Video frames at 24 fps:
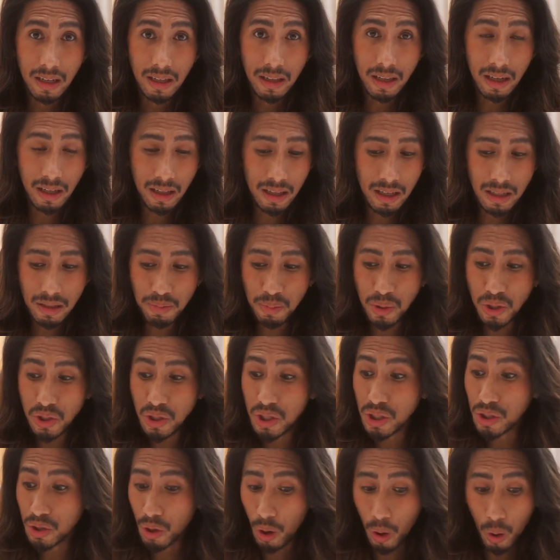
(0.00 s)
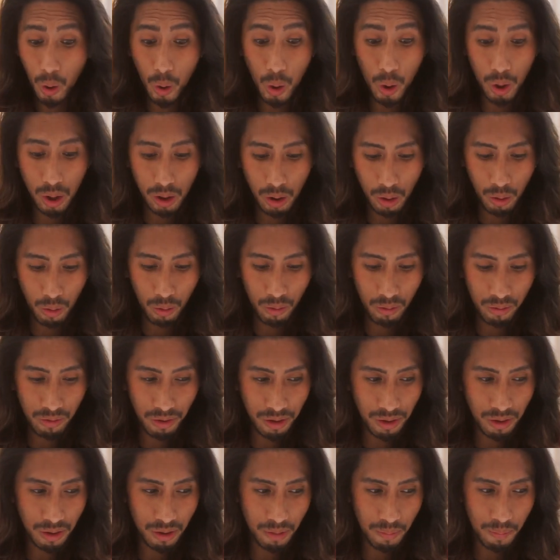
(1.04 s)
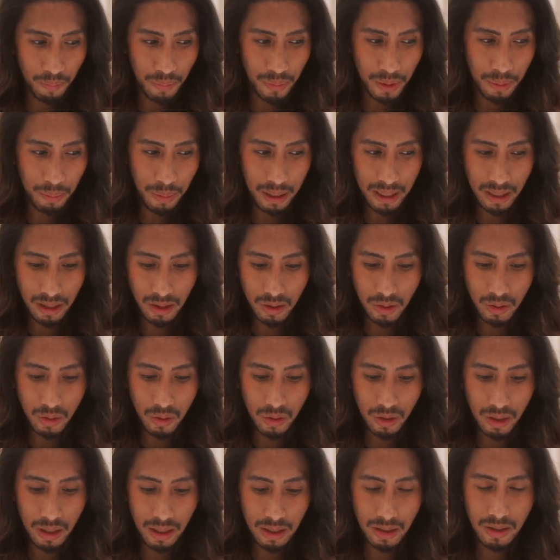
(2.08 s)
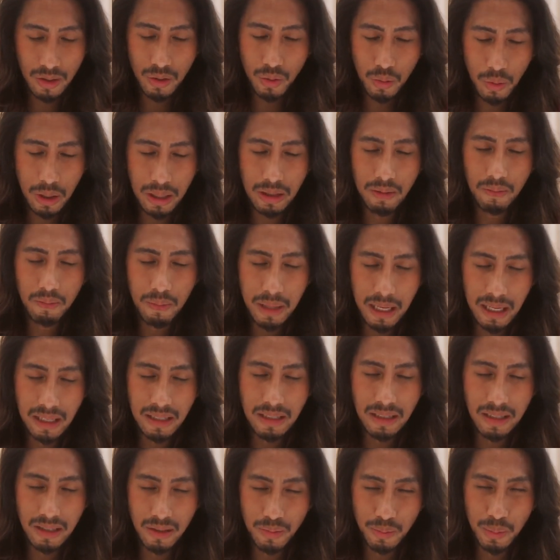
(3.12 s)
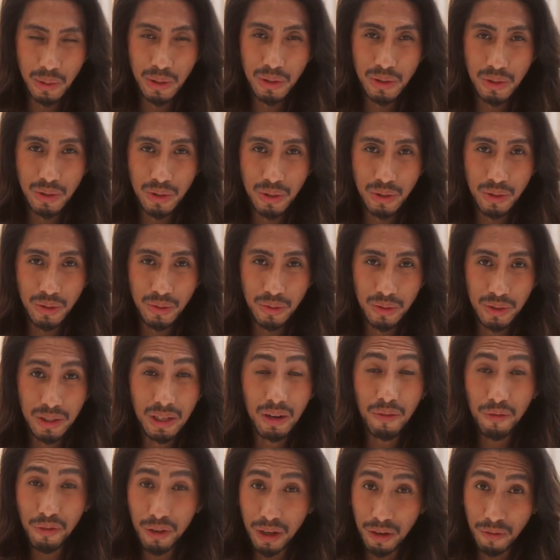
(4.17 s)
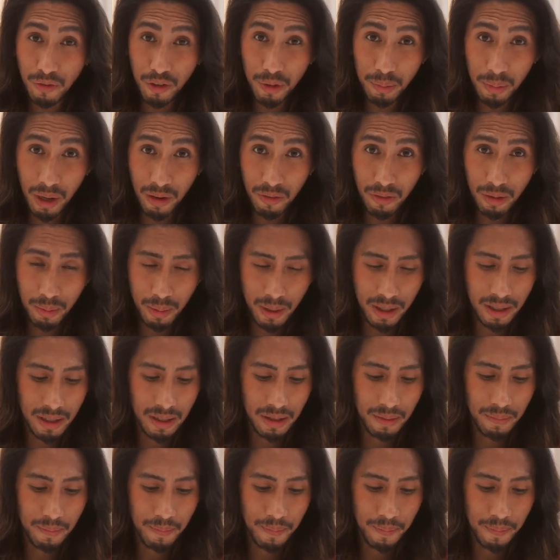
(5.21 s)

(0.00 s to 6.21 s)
Like this person is all over, but it it's what makes this person different from everybody.